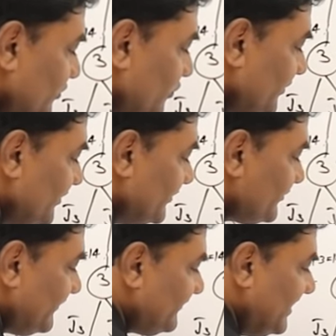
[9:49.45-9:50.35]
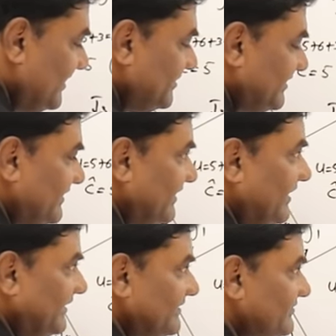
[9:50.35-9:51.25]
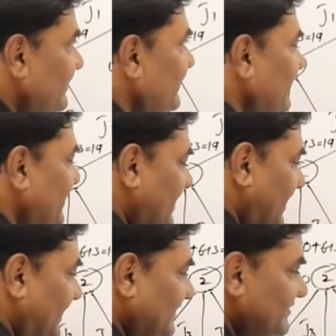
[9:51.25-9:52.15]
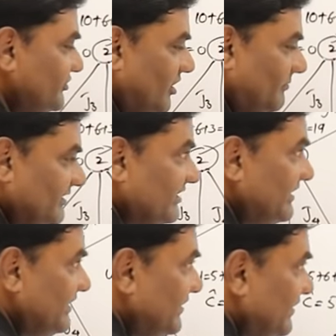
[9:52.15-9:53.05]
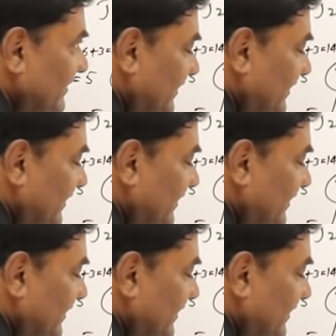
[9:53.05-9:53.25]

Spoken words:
2 units of time and deadline is 3. And the job 3,